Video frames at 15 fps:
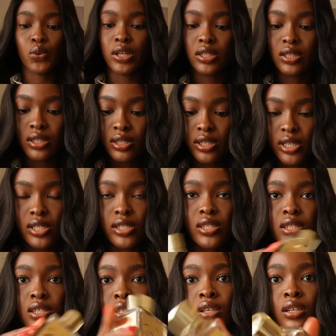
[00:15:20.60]
with
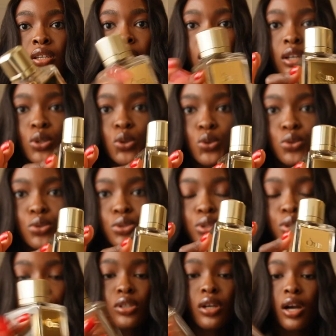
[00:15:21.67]
this oud.
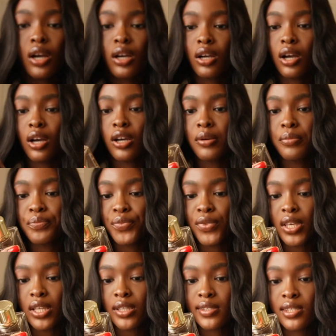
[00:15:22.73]

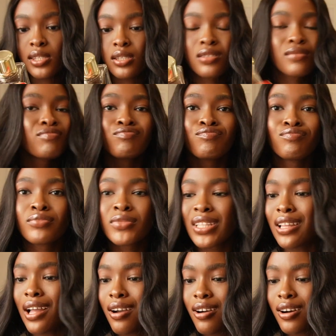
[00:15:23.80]
It's
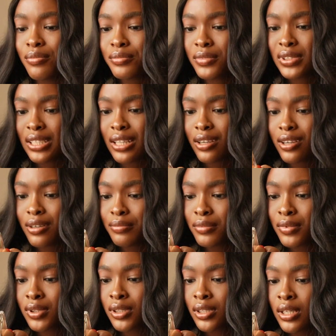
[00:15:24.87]
Lancome. Is it Lancome?
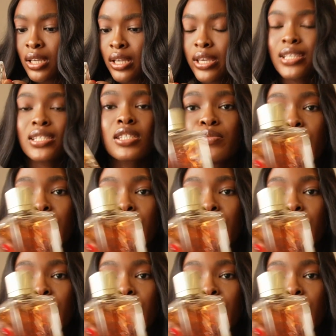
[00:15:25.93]
Yes, it's